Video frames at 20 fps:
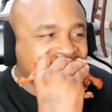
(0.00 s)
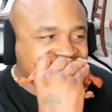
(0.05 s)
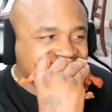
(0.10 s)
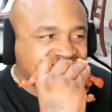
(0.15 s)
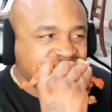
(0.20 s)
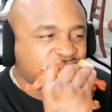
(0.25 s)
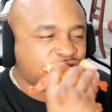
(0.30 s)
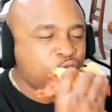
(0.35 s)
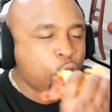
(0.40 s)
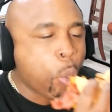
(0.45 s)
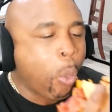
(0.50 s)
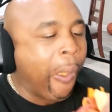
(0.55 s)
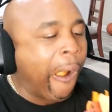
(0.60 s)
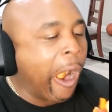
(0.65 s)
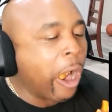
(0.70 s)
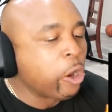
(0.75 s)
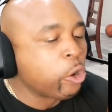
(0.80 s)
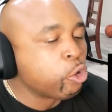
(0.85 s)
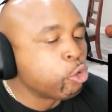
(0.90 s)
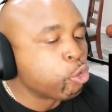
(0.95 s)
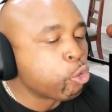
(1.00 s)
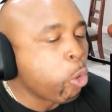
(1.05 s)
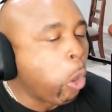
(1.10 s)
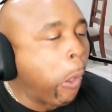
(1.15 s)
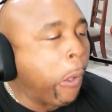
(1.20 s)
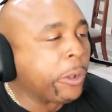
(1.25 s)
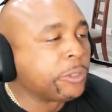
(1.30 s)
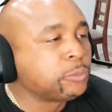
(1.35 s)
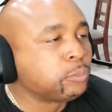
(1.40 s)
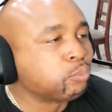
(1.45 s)
you're just having a
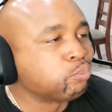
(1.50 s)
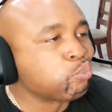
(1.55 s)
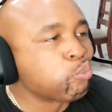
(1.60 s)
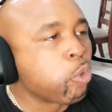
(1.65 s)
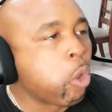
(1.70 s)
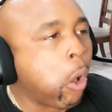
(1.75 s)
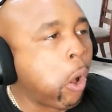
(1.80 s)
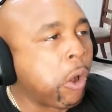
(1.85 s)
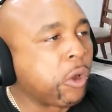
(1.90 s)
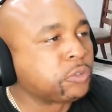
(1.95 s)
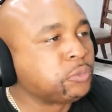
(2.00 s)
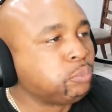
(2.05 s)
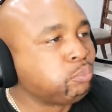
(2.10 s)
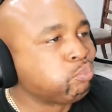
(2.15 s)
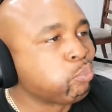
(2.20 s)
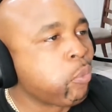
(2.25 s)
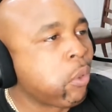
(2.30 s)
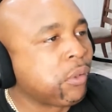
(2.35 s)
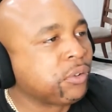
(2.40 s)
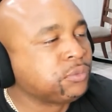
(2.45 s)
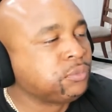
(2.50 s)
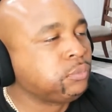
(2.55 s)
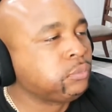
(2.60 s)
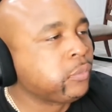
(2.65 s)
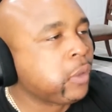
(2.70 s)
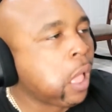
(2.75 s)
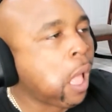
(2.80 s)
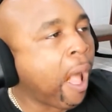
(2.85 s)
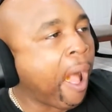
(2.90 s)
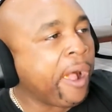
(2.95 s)
midlife crisis. You want to
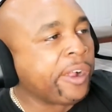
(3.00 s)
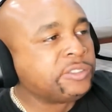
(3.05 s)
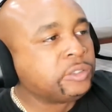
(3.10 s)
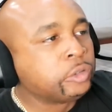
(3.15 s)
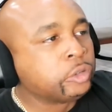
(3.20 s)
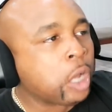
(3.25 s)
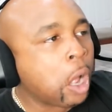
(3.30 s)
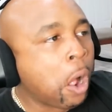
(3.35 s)
cheat on me?